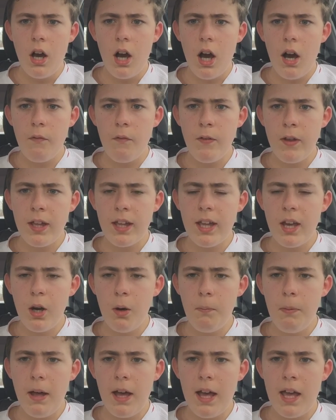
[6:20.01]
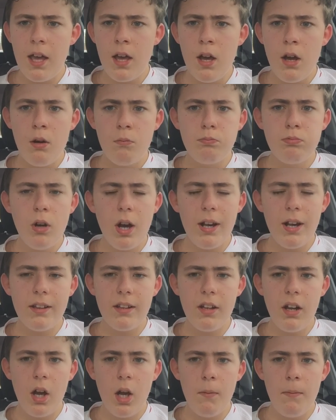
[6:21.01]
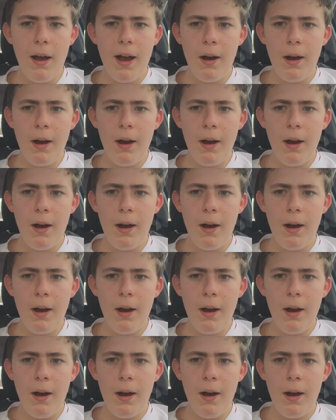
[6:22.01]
I think it'll be Brighton Hove